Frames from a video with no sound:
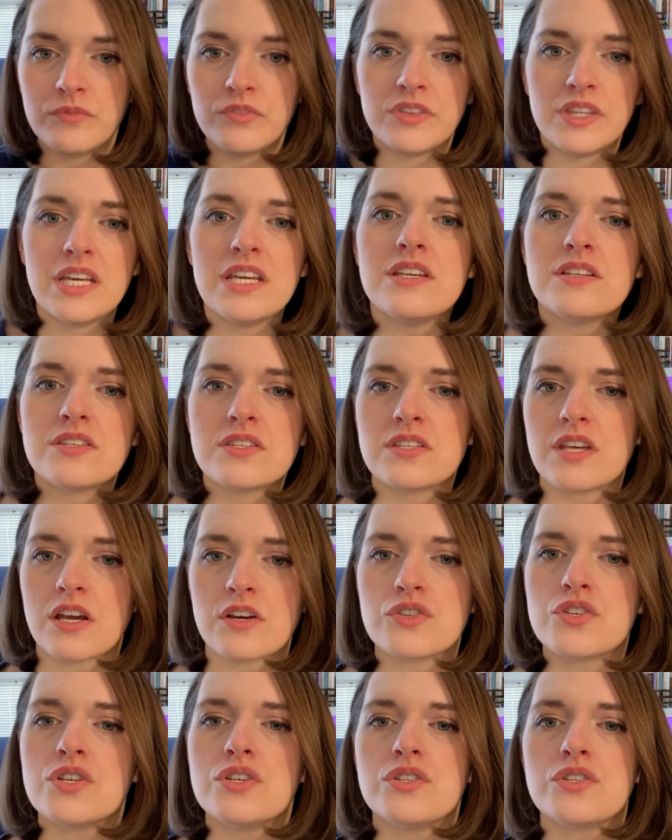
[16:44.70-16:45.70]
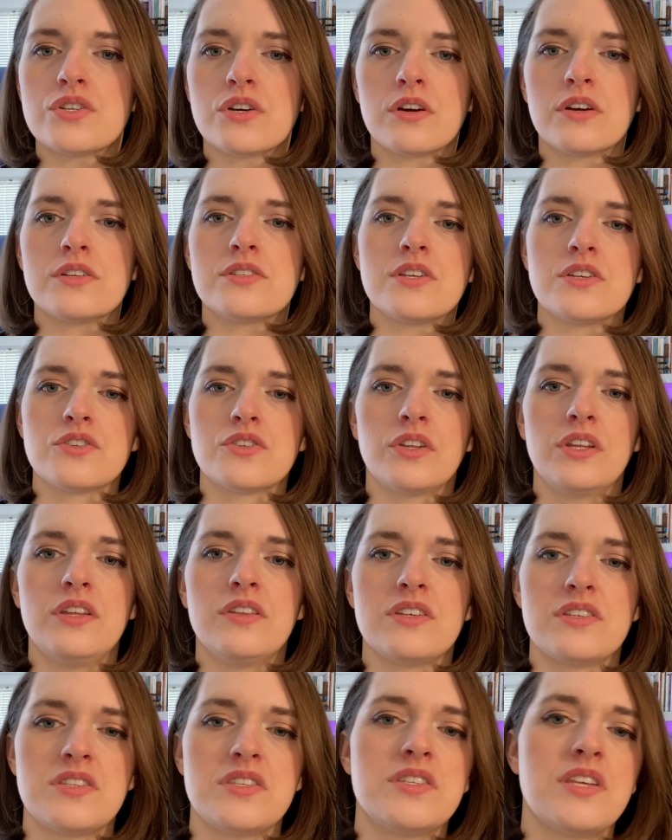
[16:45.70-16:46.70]
These sections are
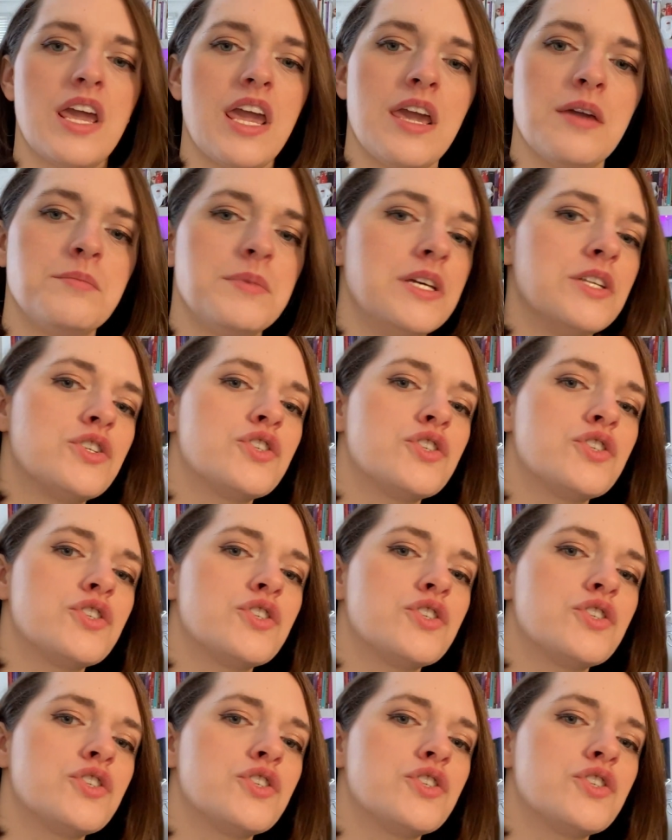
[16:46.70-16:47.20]
essentially the same.